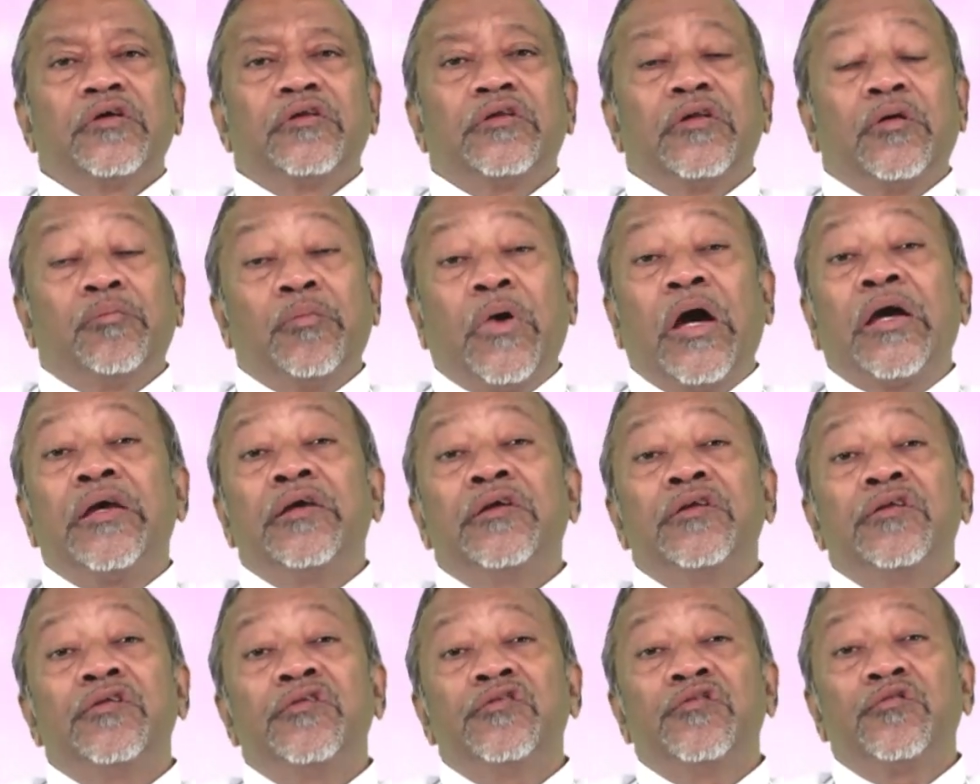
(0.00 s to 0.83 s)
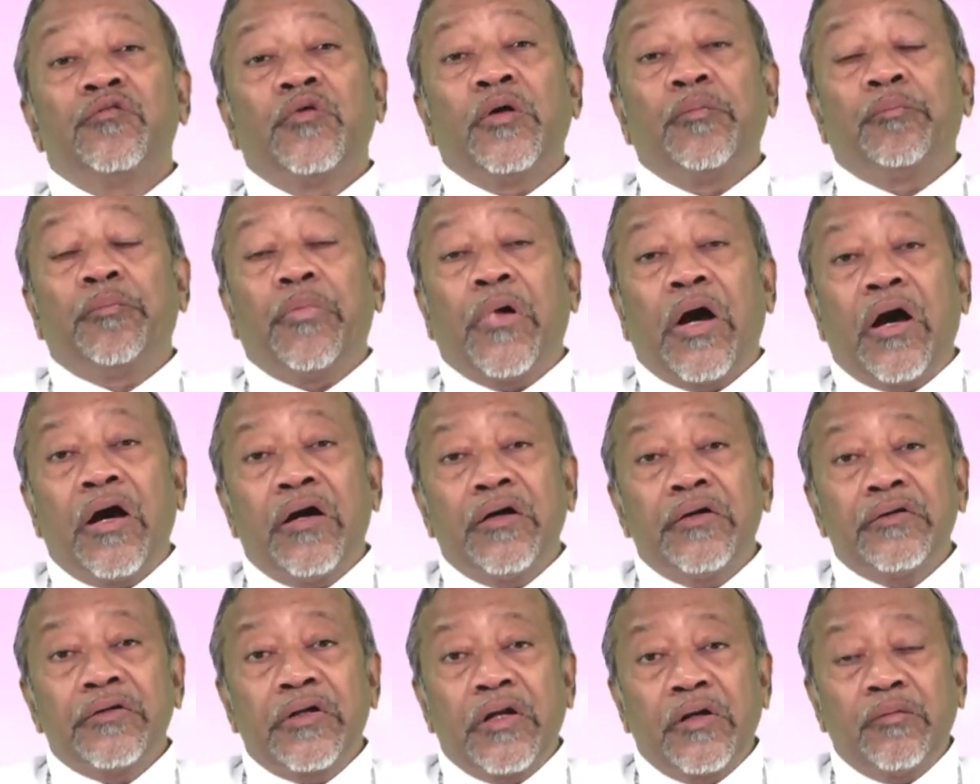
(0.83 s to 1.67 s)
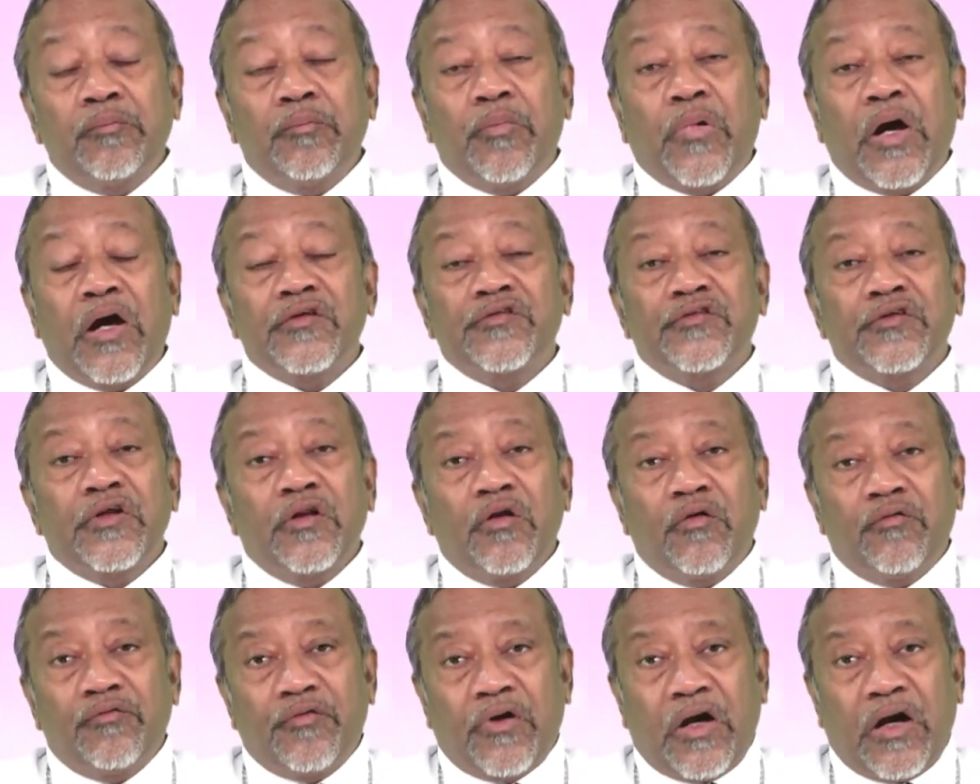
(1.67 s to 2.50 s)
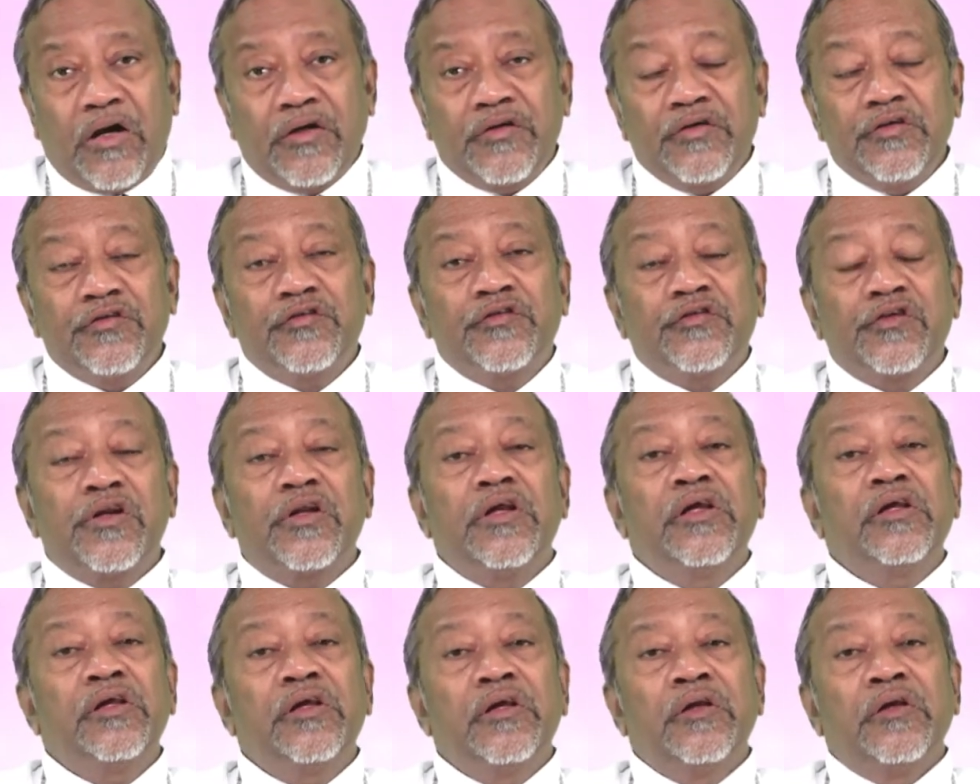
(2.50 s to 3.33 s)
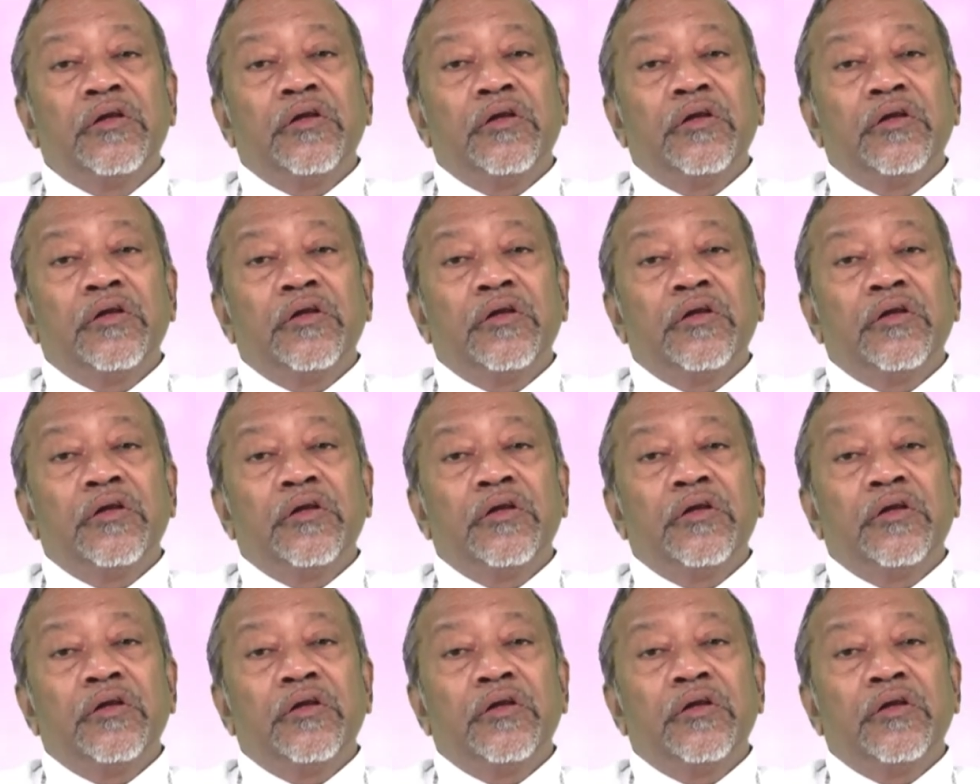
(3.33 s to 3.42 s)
the minds were part and parcel of our history